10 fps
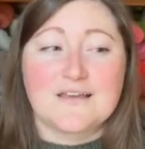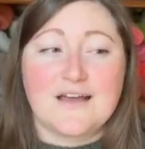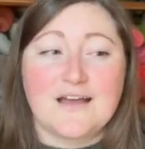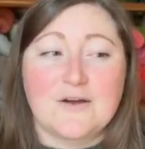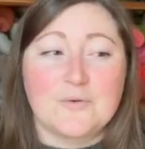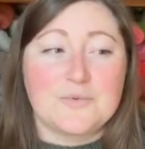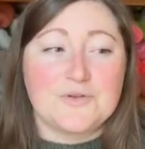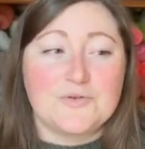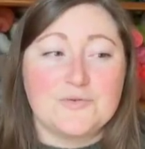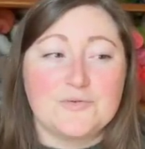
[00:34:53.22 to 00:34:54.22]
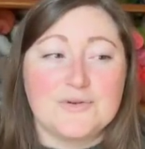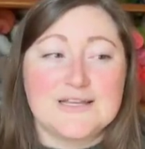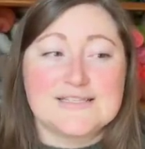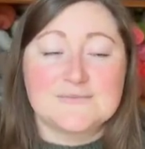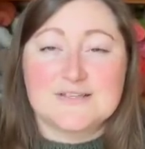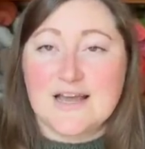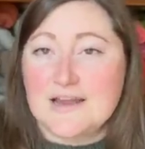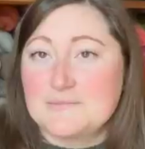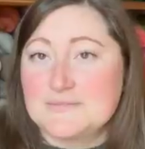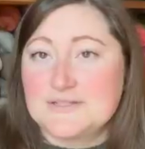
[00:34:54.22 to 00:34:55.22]
I hope you get some
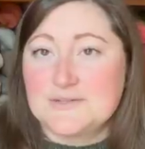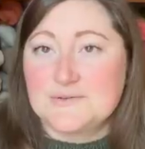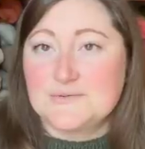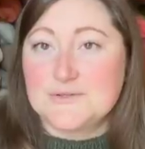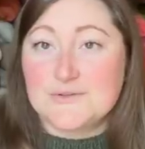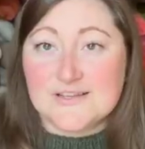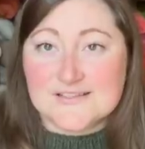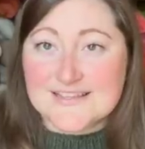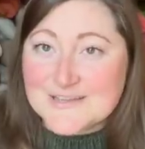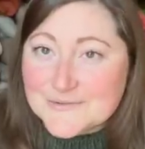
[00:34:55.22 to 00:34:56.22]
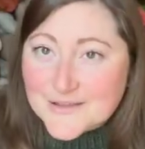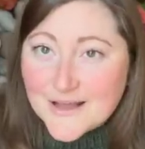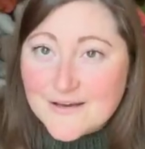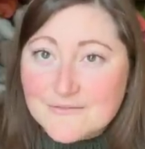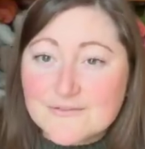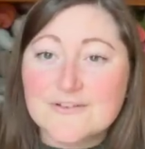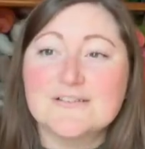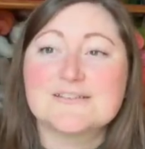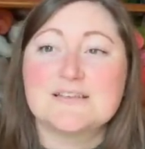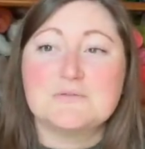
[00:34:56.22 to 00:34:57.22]
time to do things that you love,
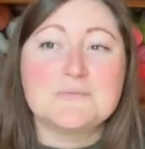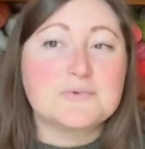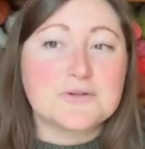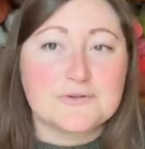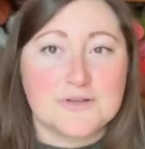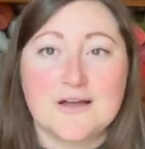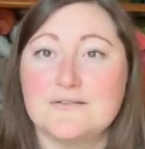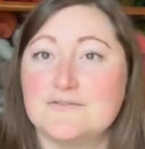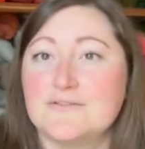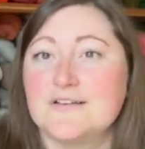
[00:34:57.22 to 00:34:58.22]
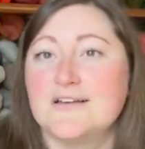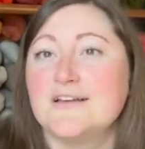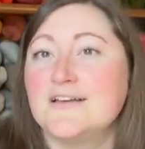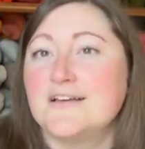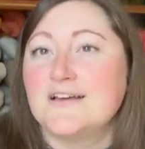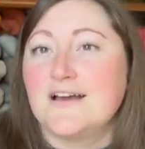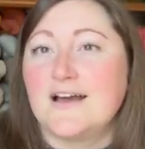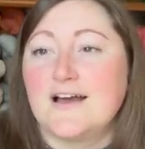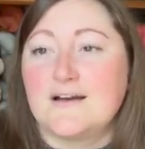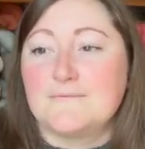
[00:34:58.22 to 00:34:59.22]
see people you love,
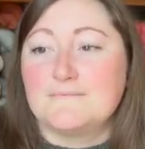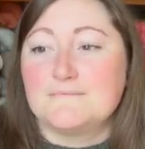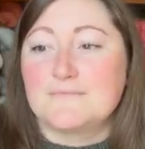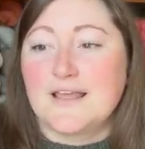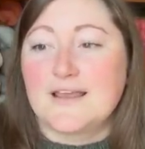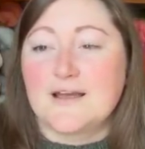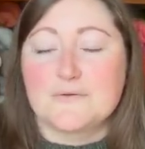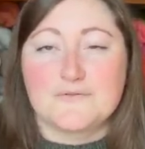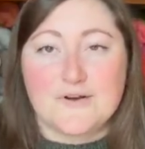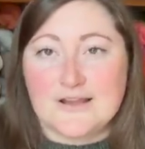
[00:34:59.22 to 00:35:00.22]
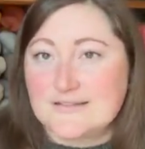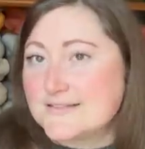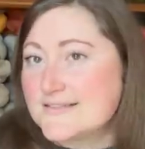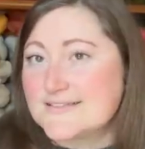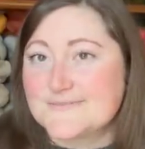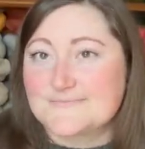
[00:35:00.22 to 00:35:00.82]
hang out with friends.